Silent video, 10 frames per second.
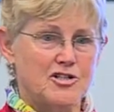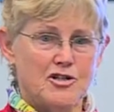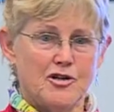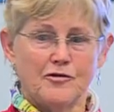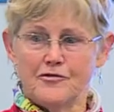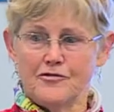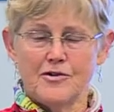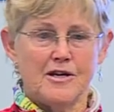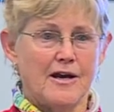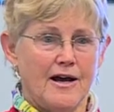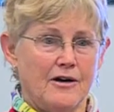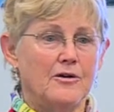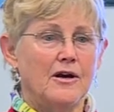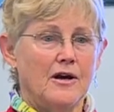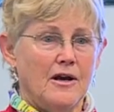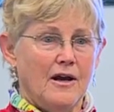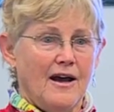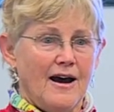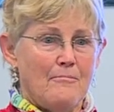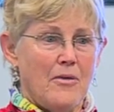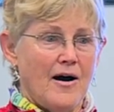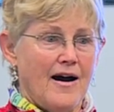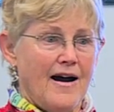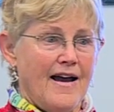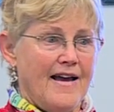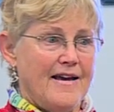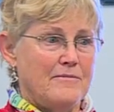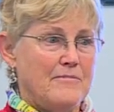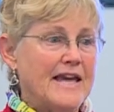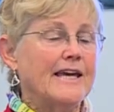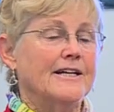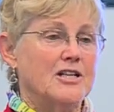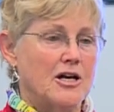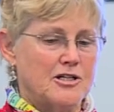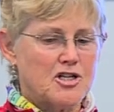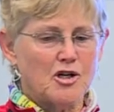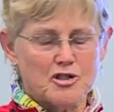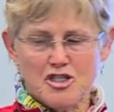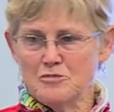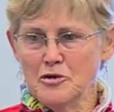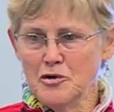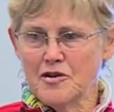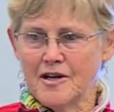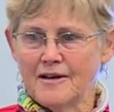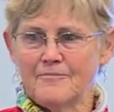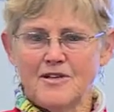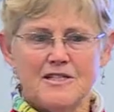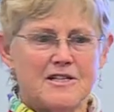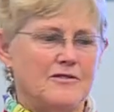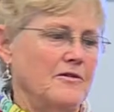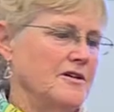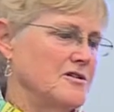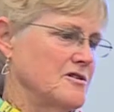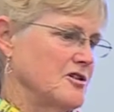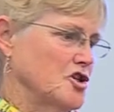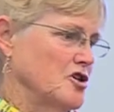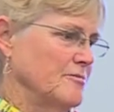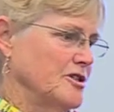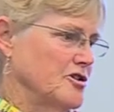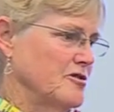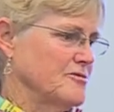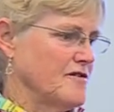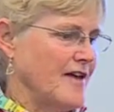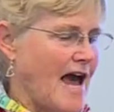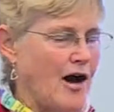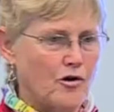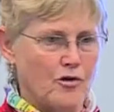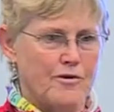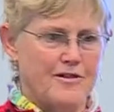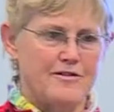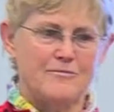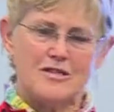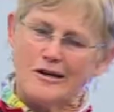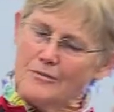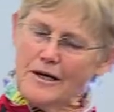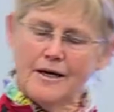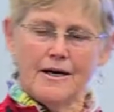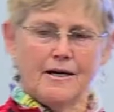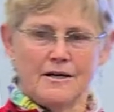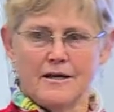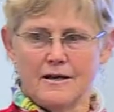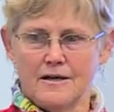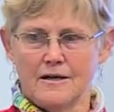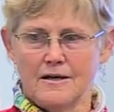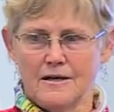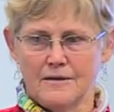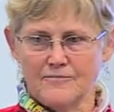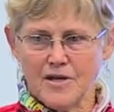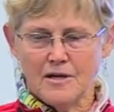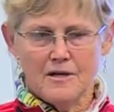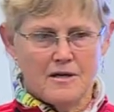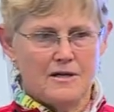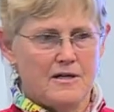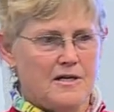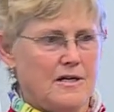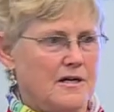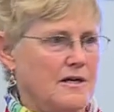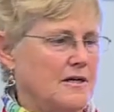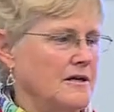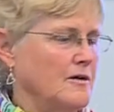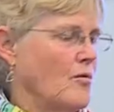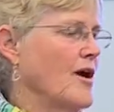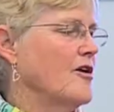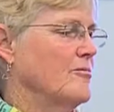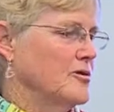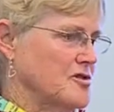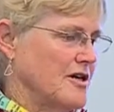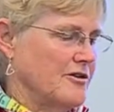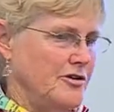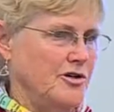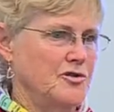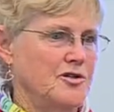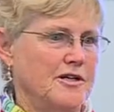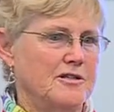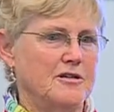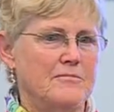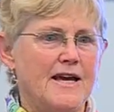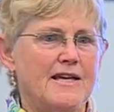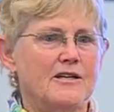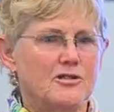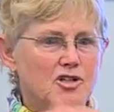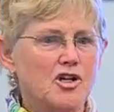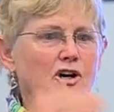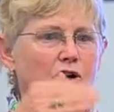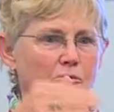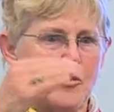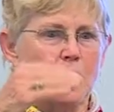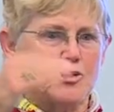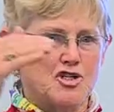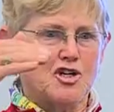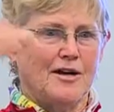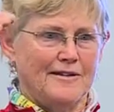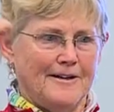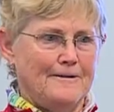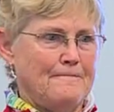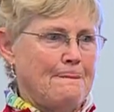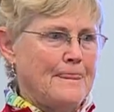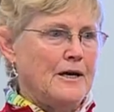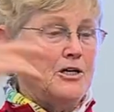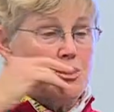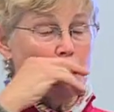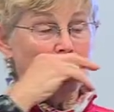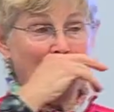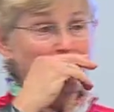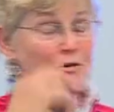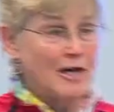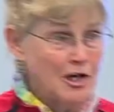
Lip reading: it so you don't freak out by making it, it's called smoothing, is the term in terms of the algorithms that are behind the wearables that are using to make it go more gently. So if I'm going